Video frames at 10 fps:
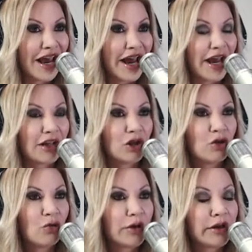and
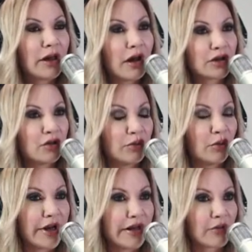you really got to a
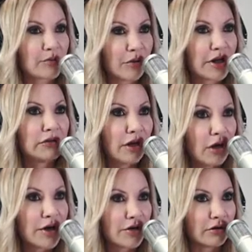point that was pretty
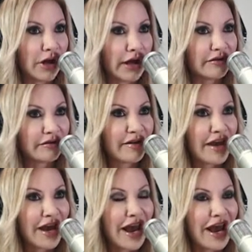low in your life,
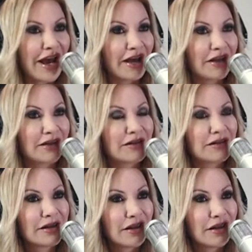and